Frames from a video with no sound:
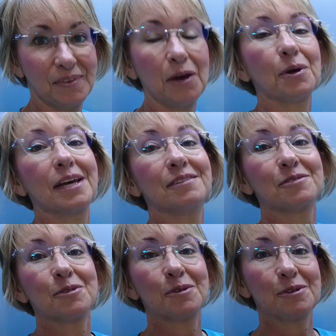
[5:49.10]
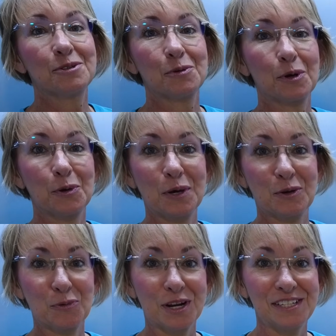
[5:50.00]
Okay, so a
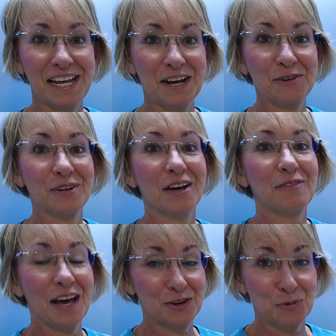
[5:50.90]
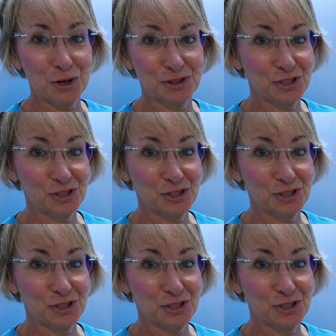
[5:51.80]
quick rundown of how to work the